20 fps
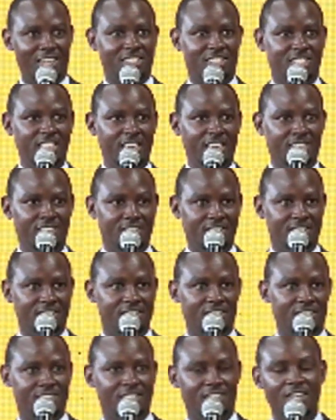That's
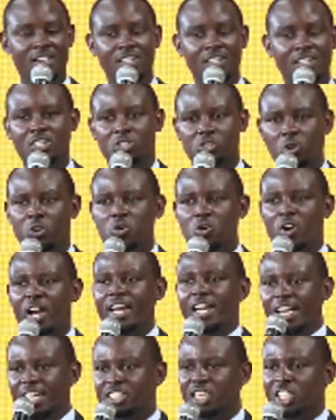10.
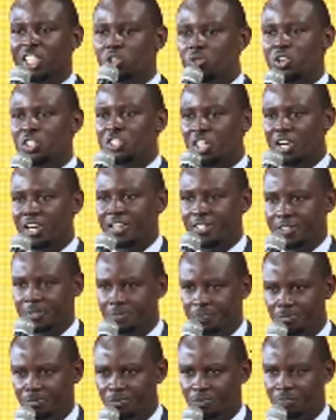So you can listen
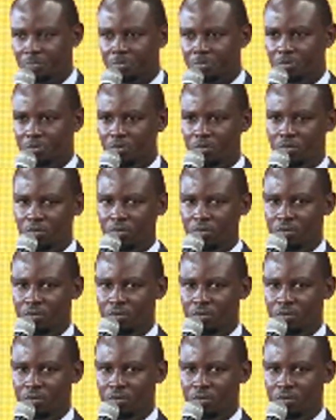to each other